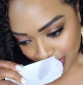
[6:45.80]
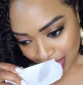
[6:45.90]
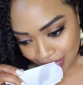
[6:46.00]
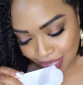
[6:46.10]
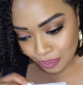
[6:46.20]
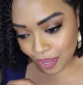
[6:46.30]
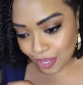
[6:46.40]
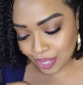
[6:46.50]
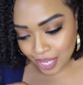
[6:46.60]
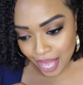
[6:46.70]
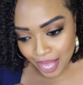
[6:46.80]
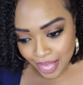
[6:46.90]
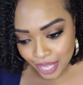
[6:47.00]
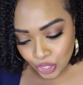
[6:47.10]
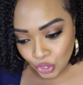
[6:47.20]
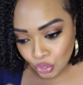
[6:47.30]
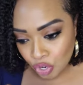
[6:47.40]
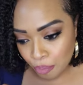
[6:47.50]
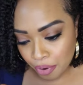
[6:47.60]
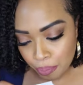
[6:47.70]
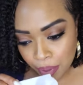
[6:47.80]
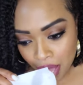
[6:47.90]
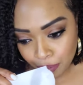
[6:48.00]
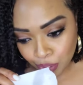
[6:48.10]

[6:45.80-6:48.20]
It smells like a strawberry Pop